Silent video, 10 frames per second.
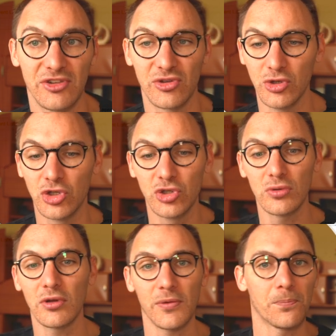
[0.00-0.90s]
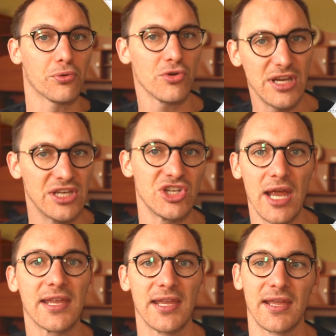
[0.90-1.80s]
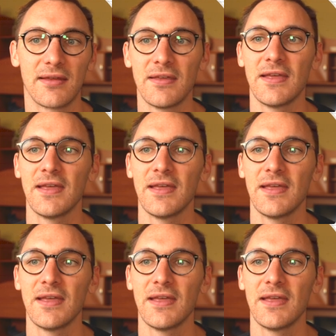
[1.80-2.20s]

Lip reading: So you can do a lot of pre-checking